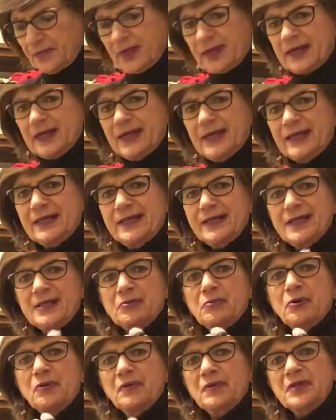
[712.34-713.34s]
Again, I can
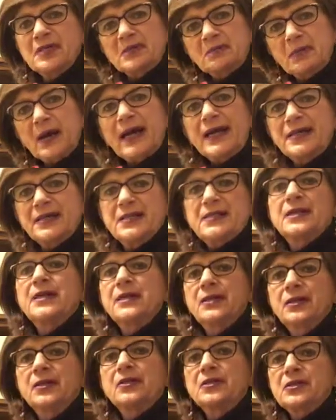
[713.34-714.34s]
taste more of the spice
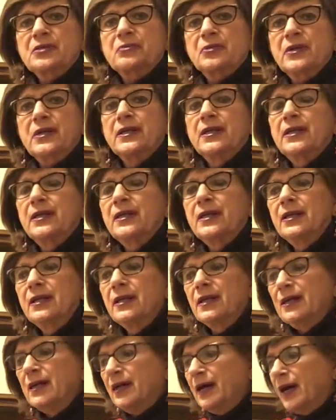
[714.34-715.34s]
in this
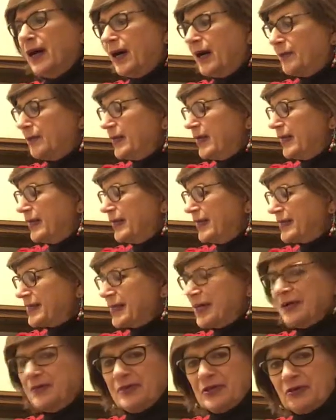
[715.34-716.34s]
one, and
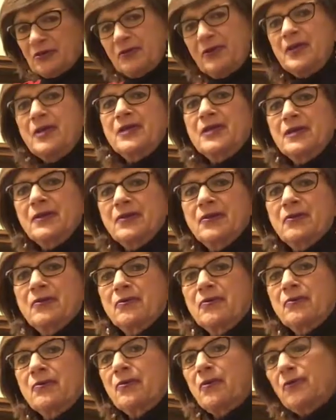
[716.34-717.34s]
that's kind of intriguing.
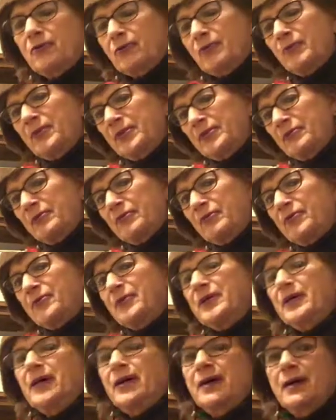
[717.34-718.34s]
They're all a little bit different